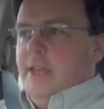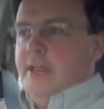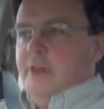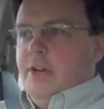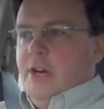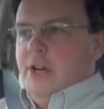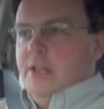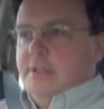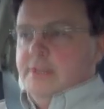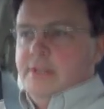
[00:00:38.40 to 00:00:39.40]
And here in
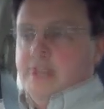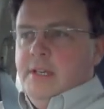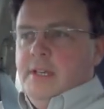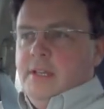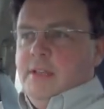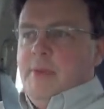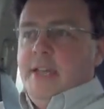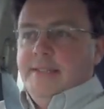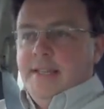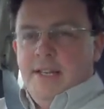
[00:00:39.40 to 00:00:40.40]
Ireland, the
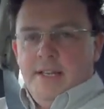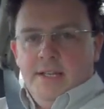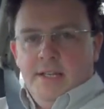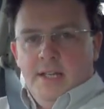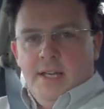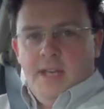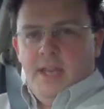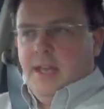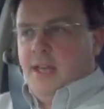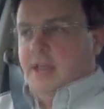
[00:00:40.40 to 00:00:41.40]
best-selling
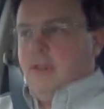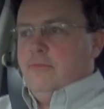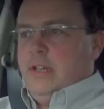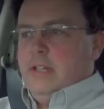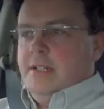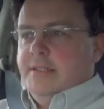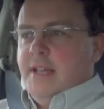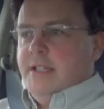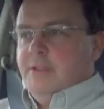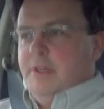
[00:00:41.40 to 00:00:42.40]
vehicles
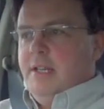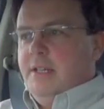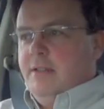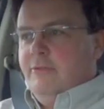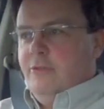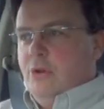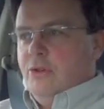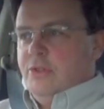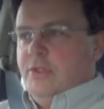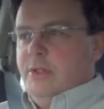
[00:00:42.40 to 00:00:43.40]
tend to be
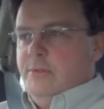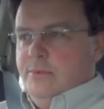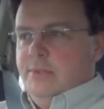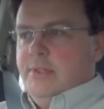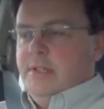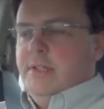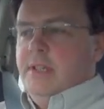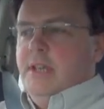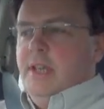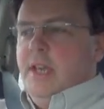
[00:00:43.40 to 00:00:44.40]
four-door saloons,
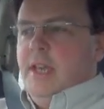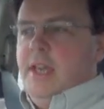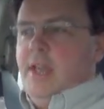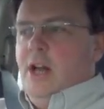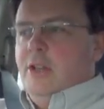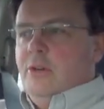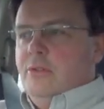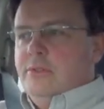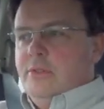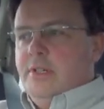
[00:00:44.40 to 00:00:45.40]

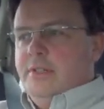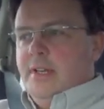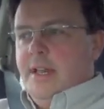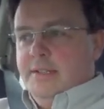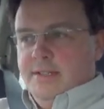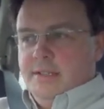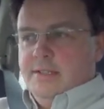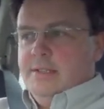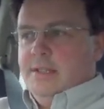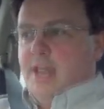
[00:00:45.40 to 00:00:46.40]
although there is an
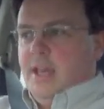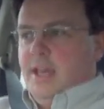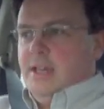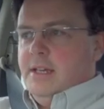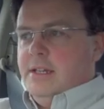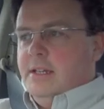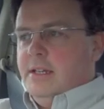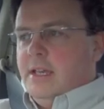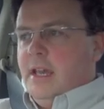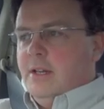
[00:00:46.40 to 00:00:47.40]
excellent
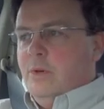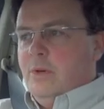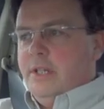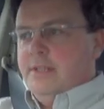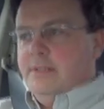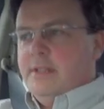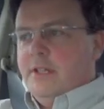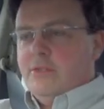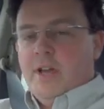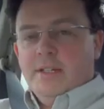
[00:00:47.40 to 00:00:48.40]
and quite
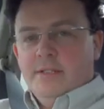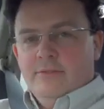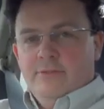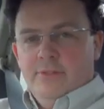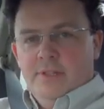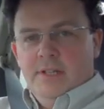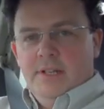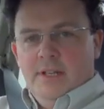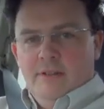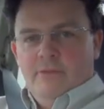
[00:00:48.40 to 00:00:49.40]
attractive
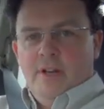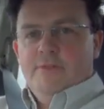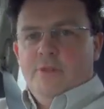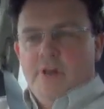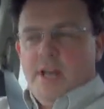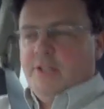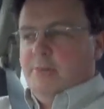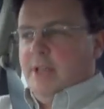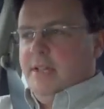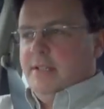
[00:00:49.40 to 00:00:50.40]
five-door
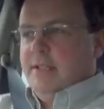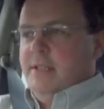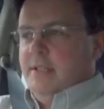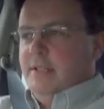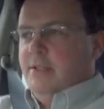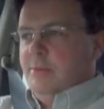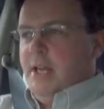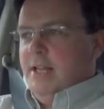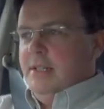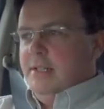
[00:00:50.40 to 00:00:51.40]
hatchback in the Tiida as
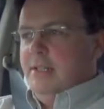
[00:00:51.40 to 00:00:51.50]
well